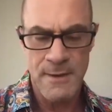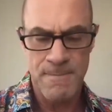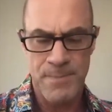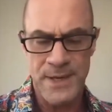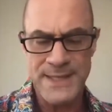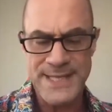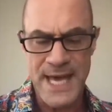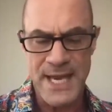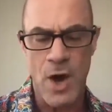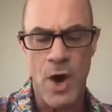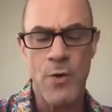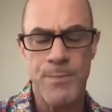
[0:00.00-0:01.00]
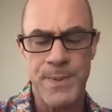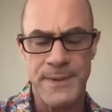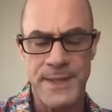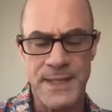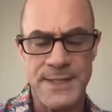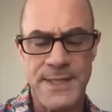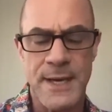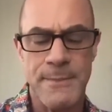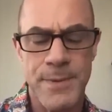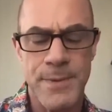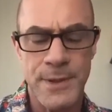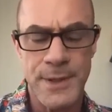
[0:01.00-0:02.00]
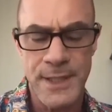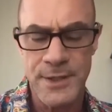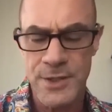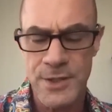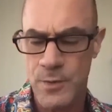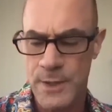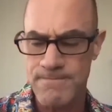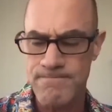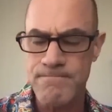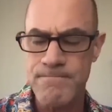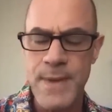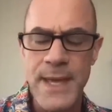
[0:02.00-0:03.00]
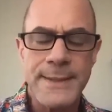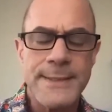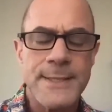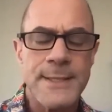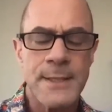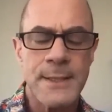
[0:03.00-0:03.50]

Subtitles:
But it's that openness, that ability to admit,